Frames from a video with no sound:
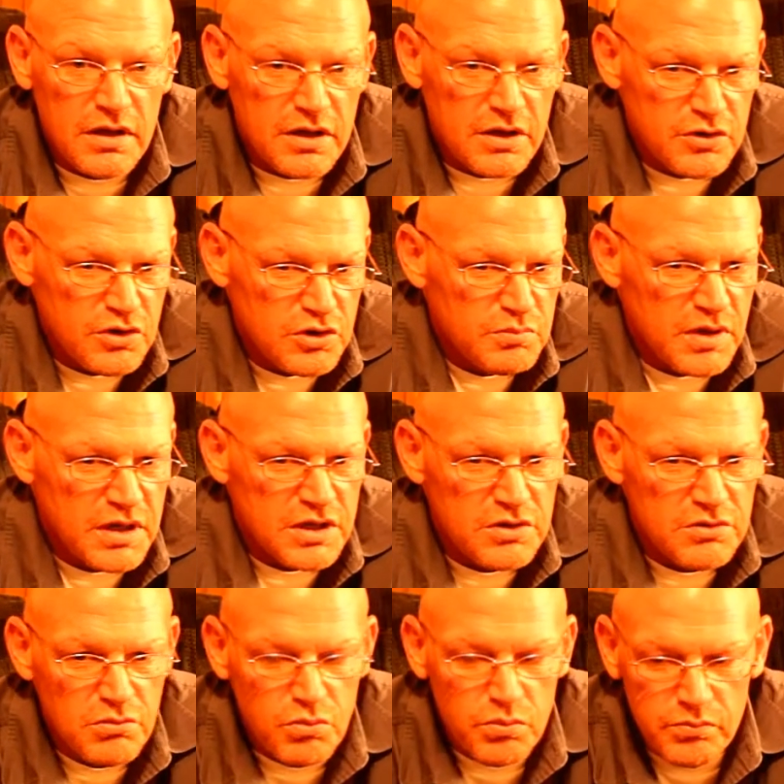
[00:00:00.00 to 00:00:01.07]
it could make
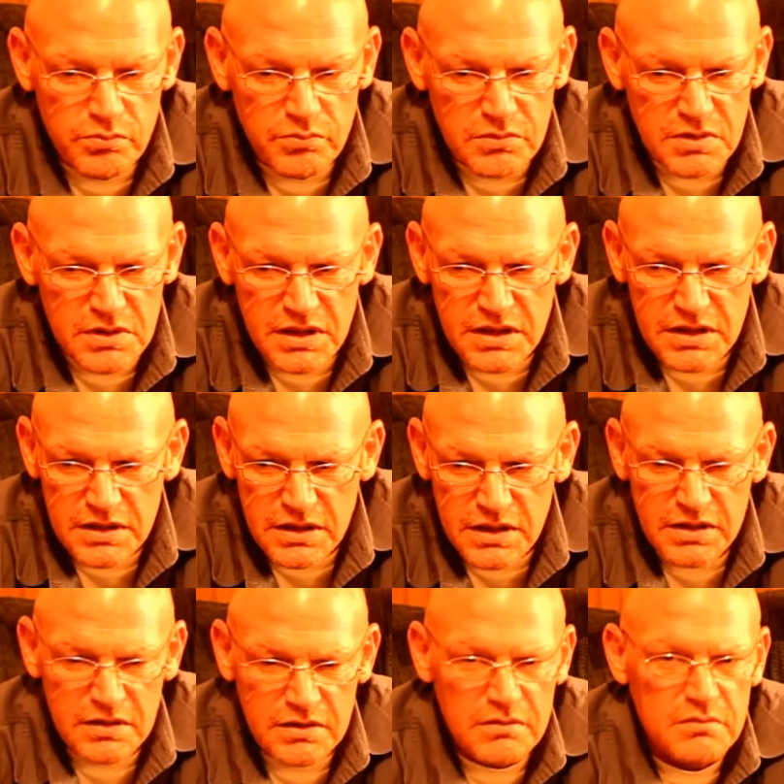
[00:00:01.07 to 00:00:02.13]
you think
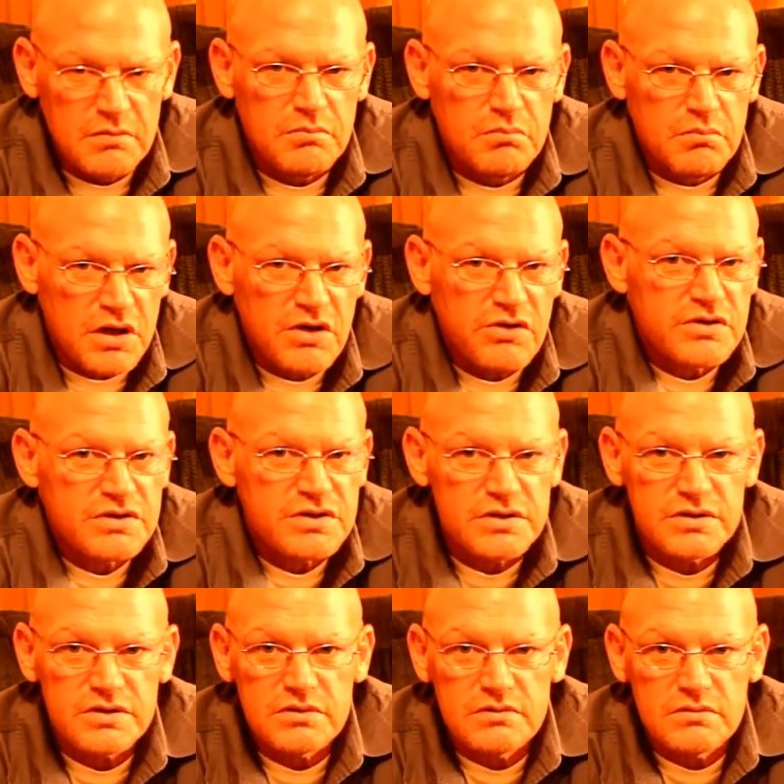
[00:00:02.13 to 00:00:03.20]
that marriage
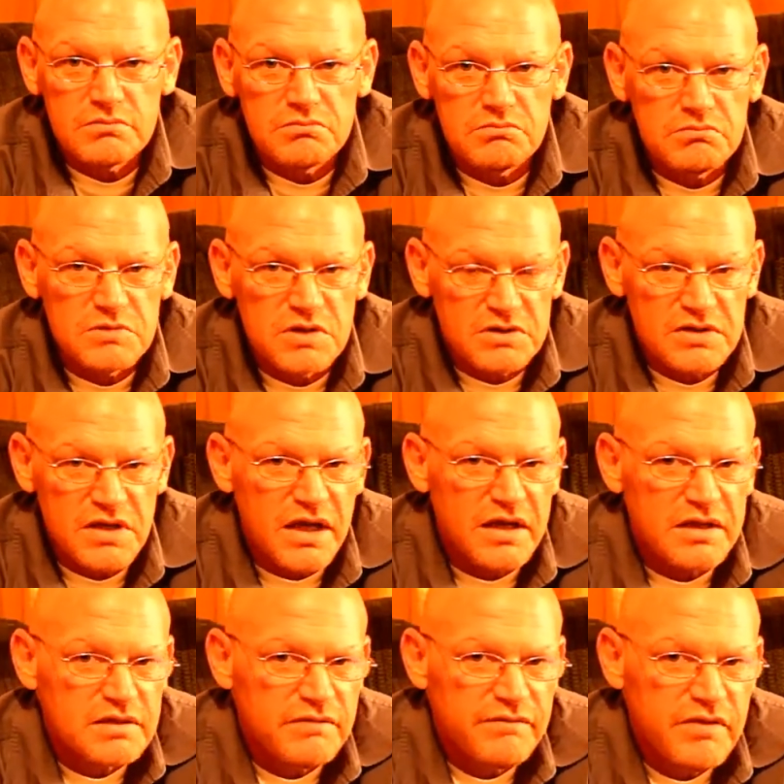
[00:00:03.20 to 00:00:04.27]
is
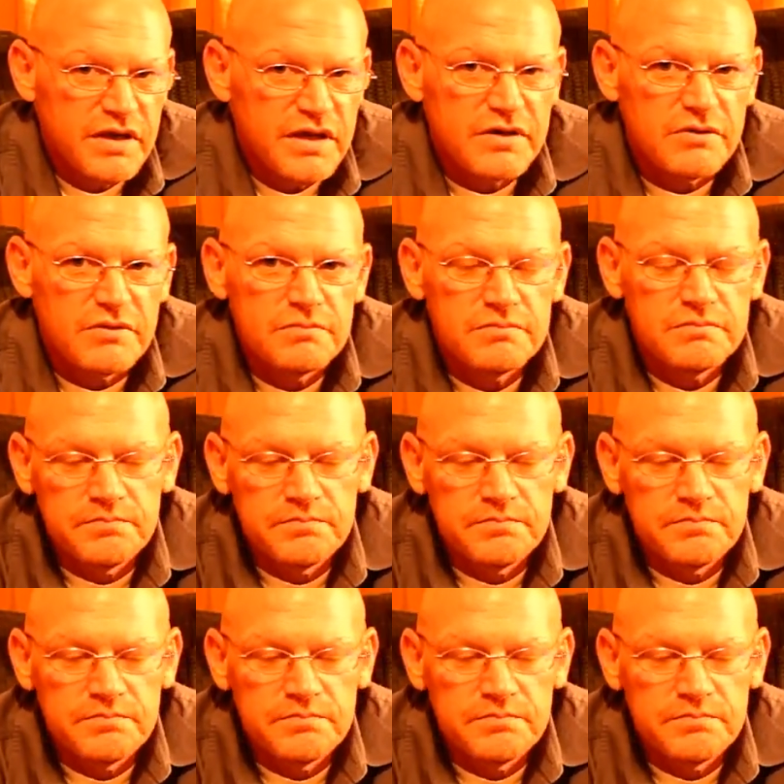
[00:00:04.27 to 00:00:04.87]
designed to fail.